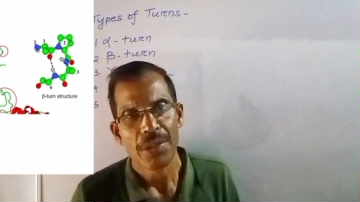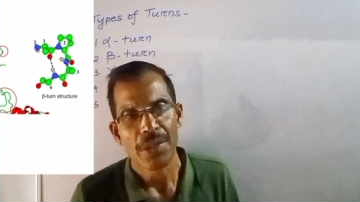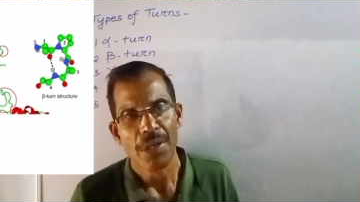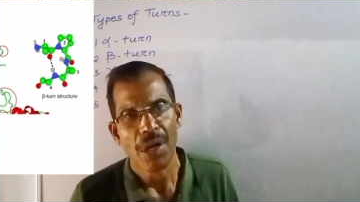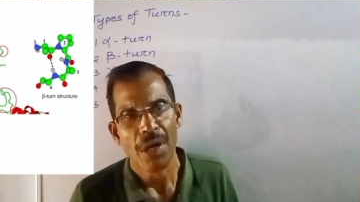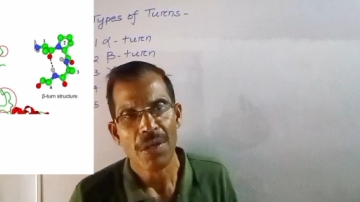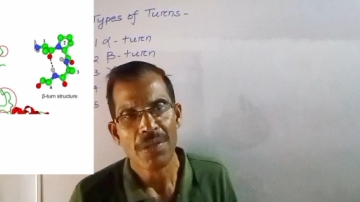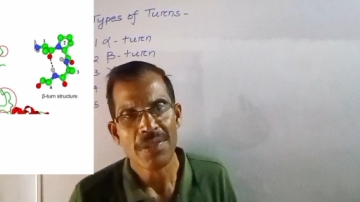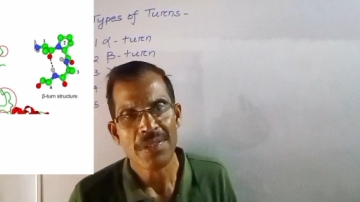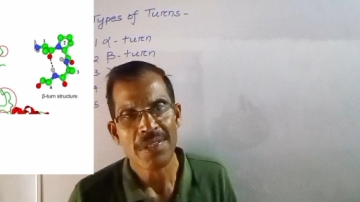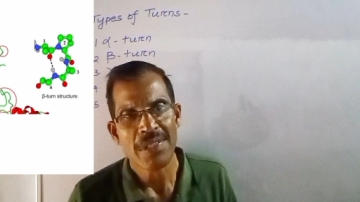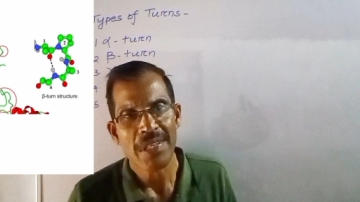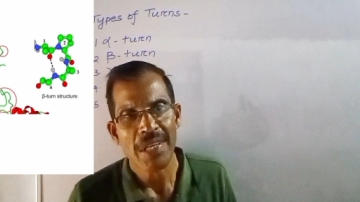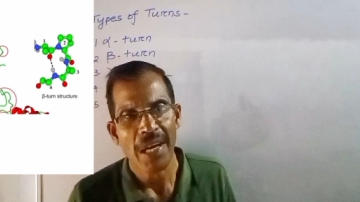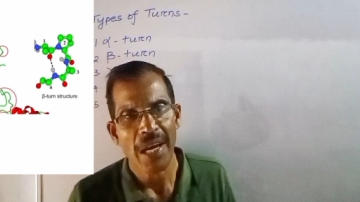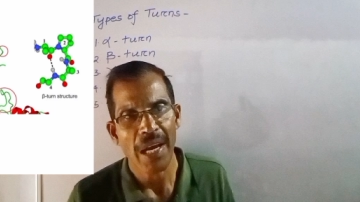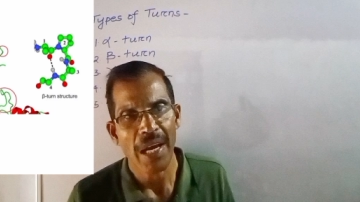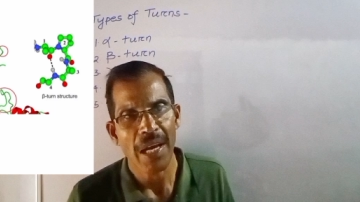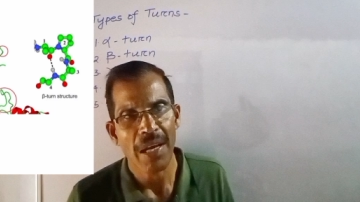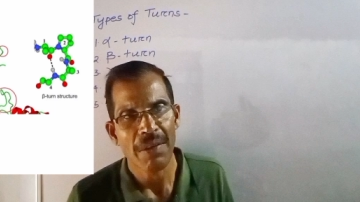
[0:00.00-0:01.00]
Turns
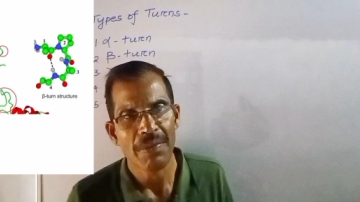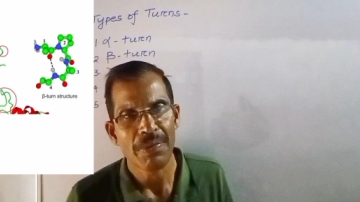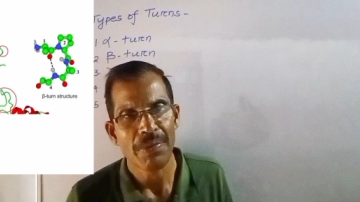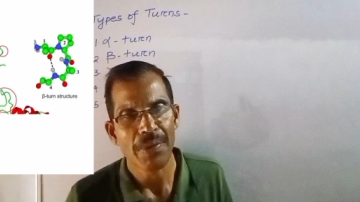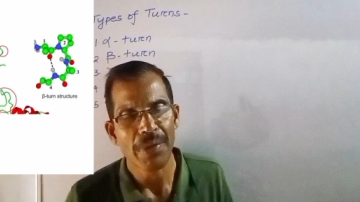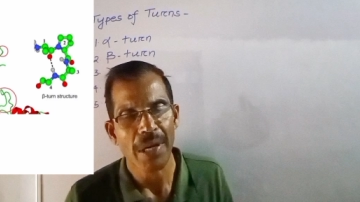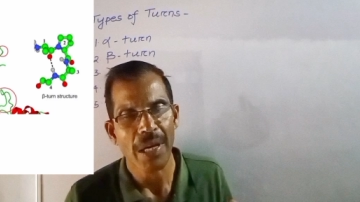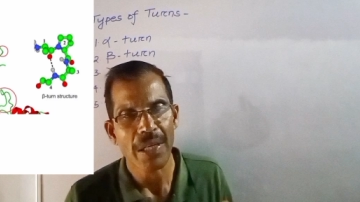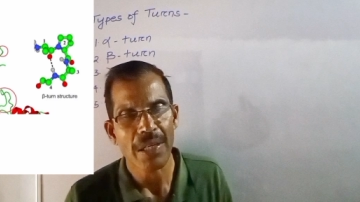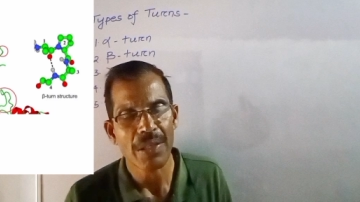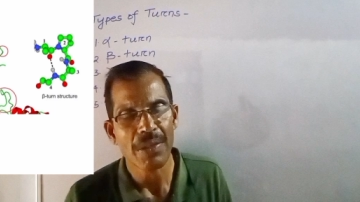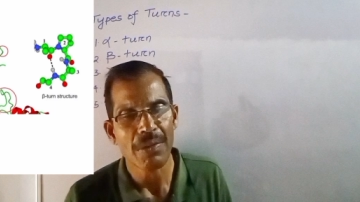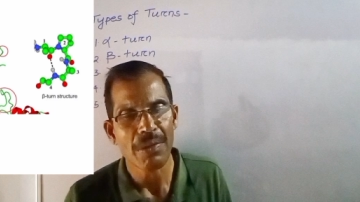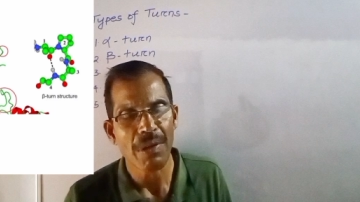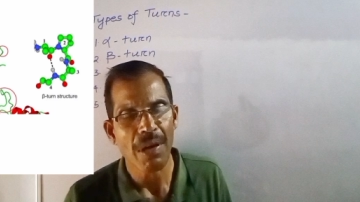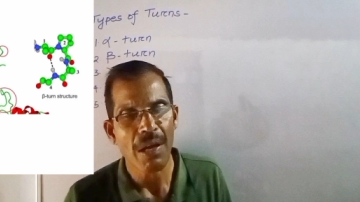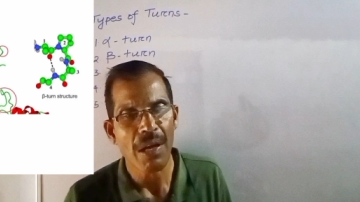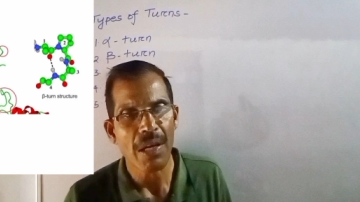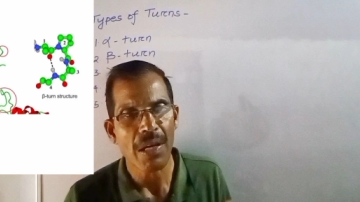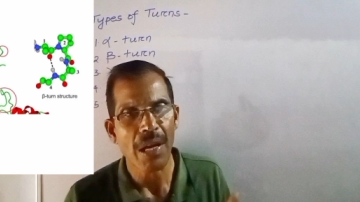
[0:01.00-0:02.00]
have
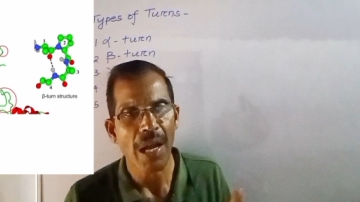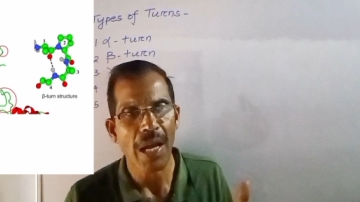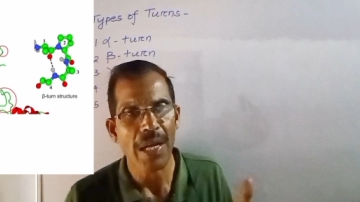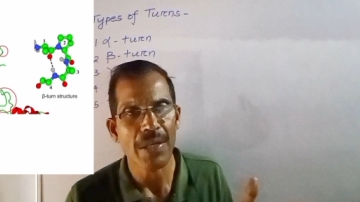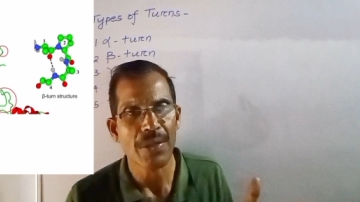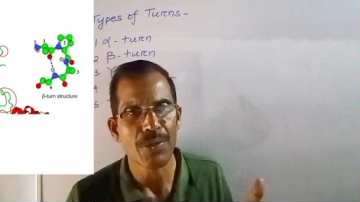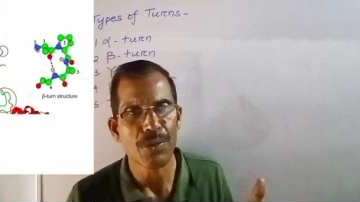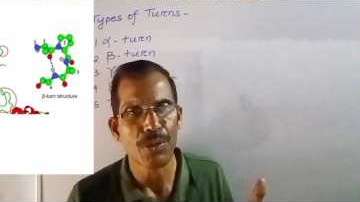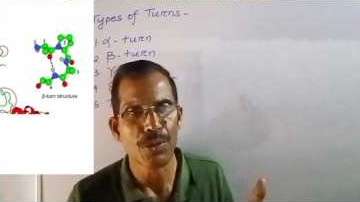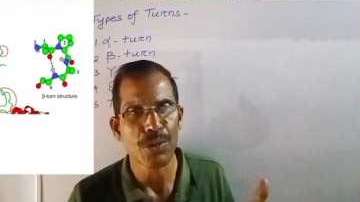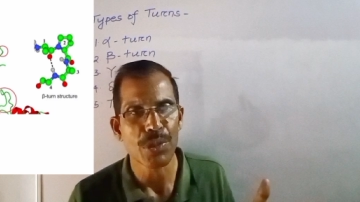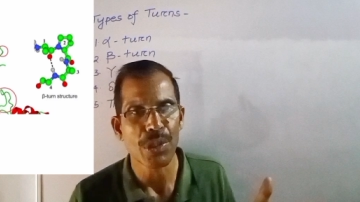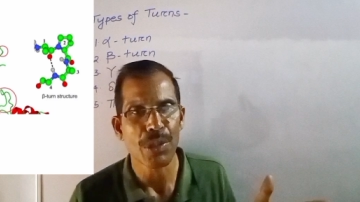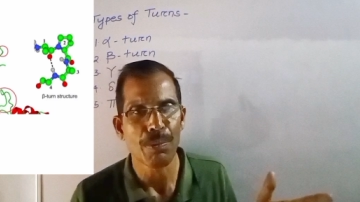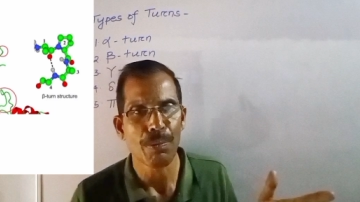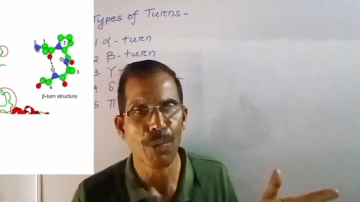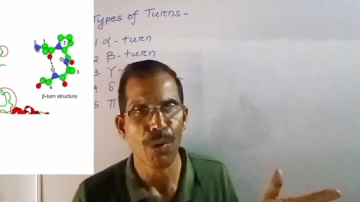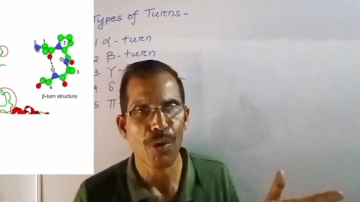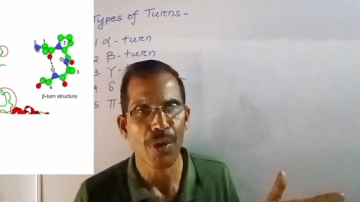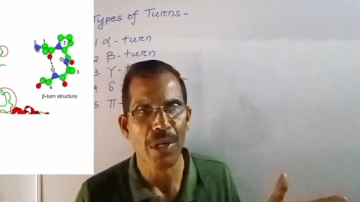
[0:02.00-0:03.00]
regular
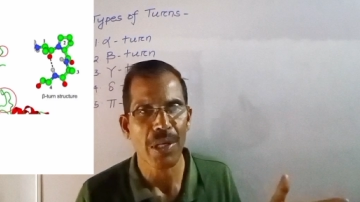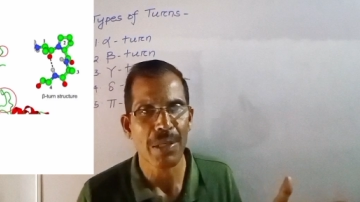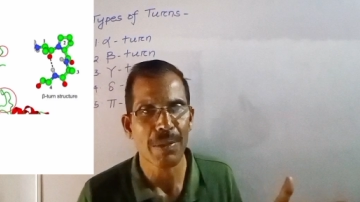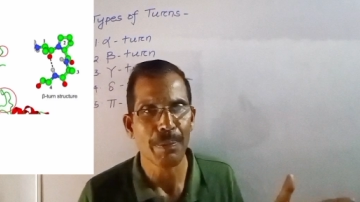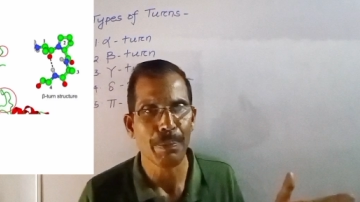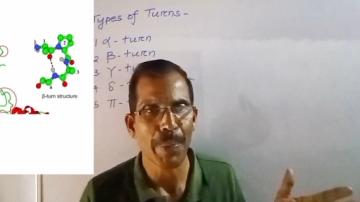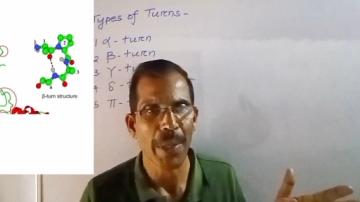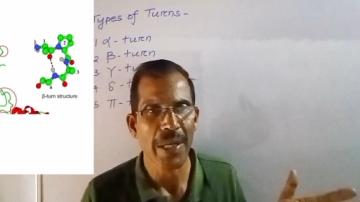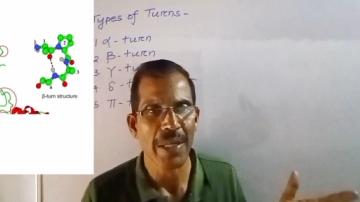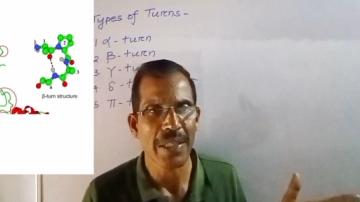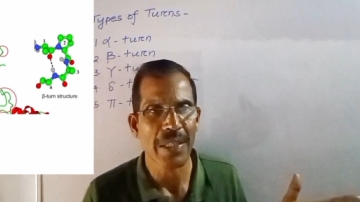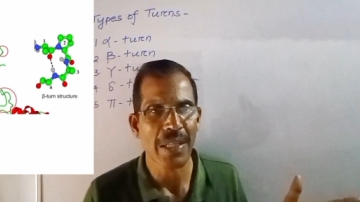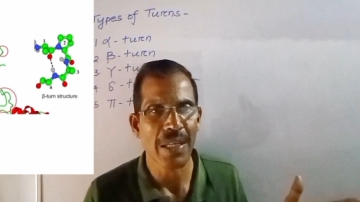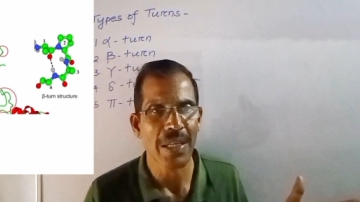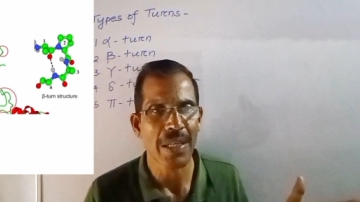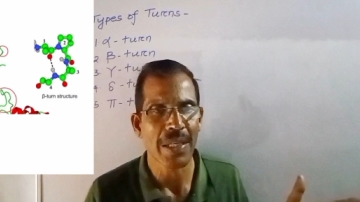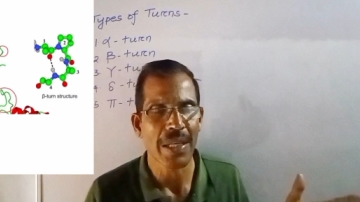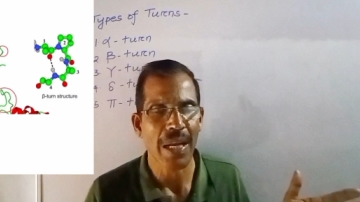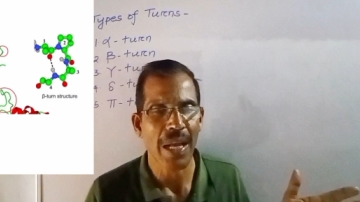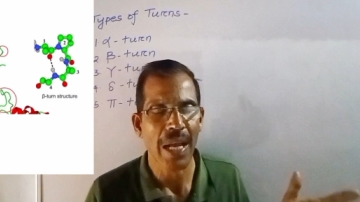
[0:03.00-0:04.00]
hydrogen bonding
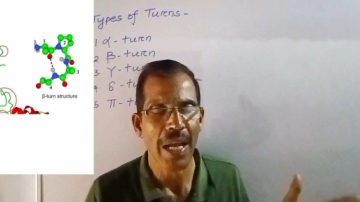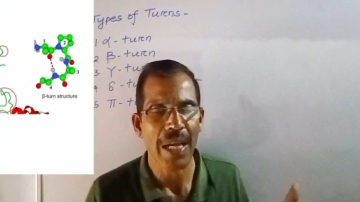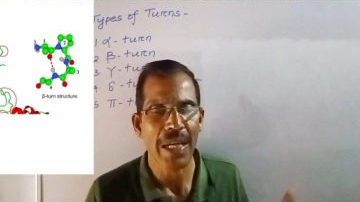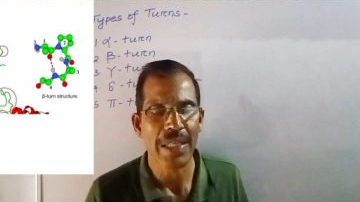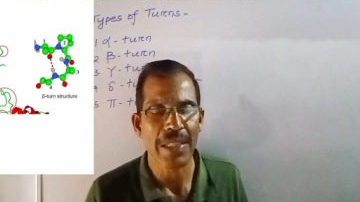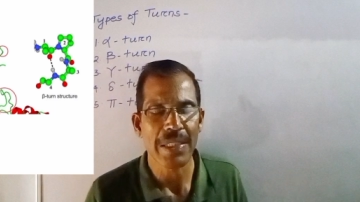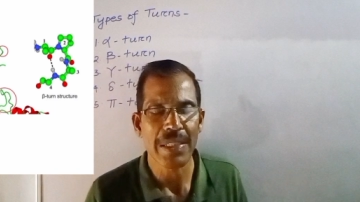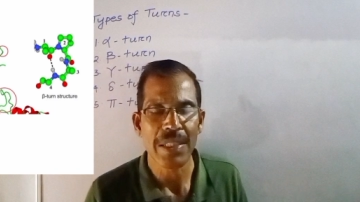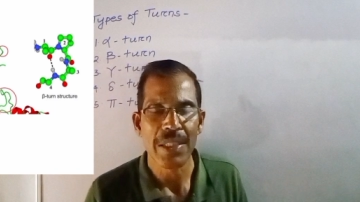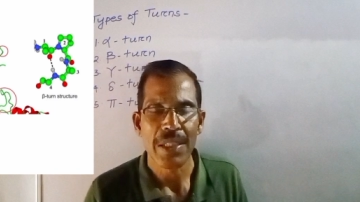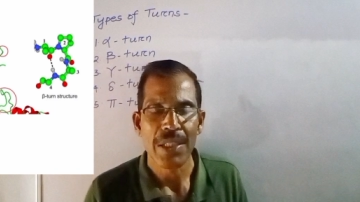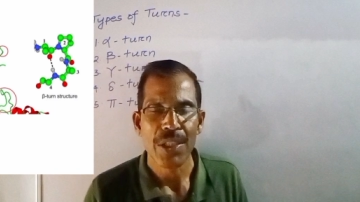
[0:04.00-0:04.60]
pattern and